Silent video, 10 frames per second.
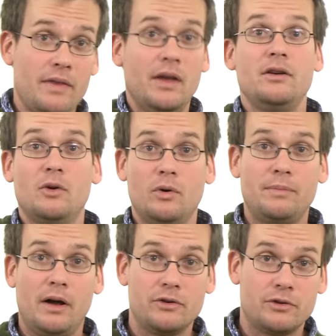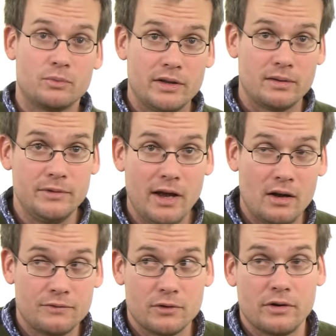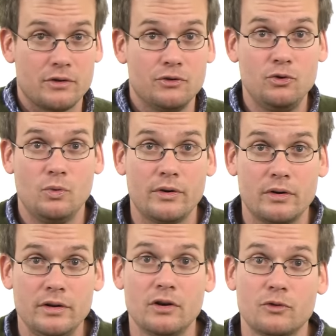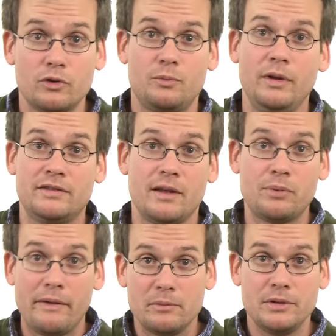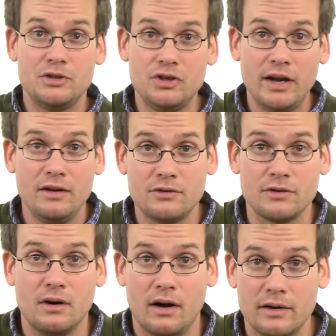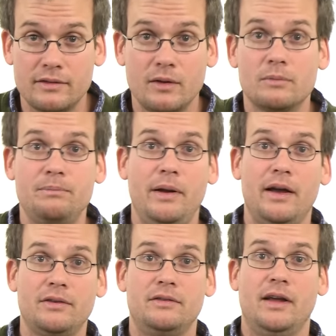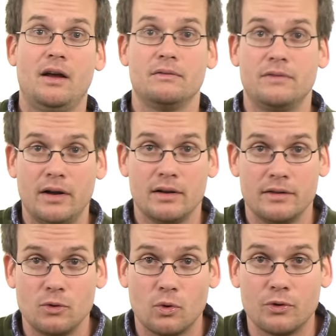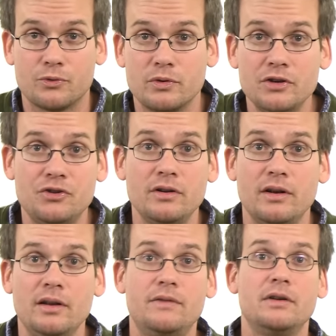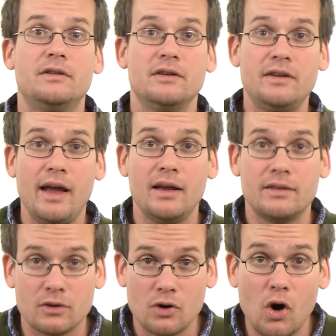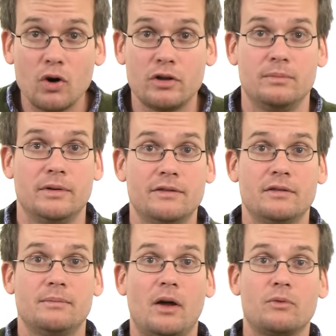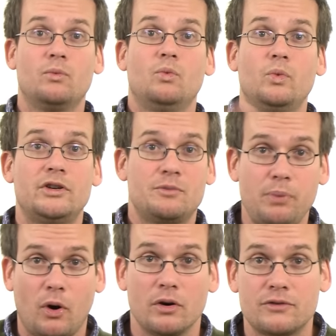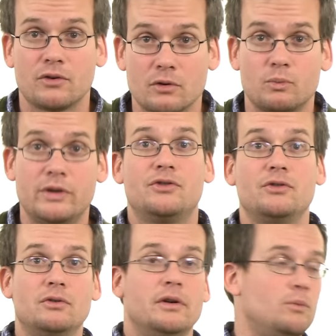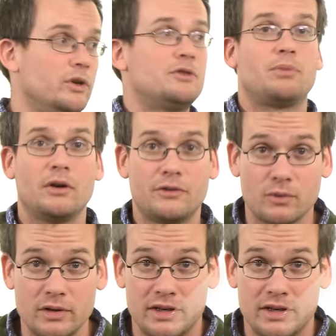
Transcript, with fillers: And then no one bothered to write them down for another two hundred years, which means they probably changed a lot as they were passed down via the oral tradition, and even today there are arguments about which parts are original and which parts are